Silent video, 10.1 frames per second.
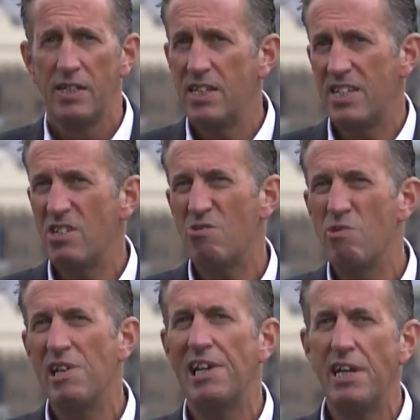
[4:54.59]
This isn't
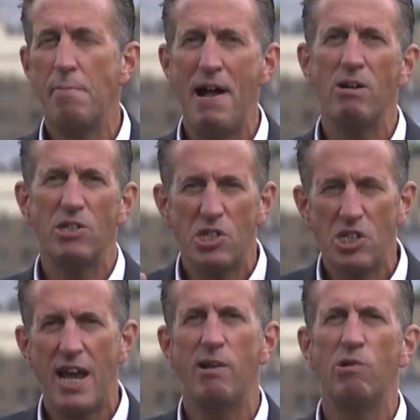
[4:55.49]
really about
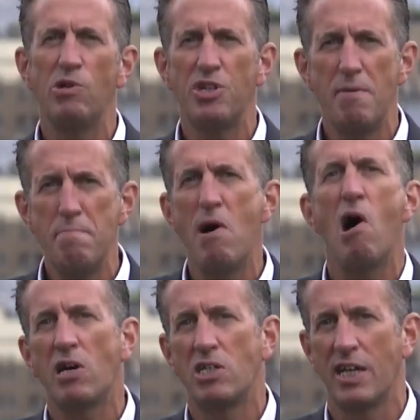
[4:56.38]
sales and
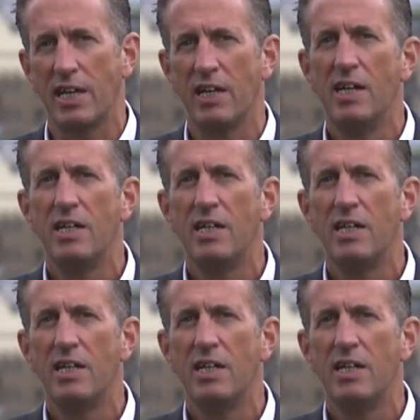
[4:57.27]
marketing.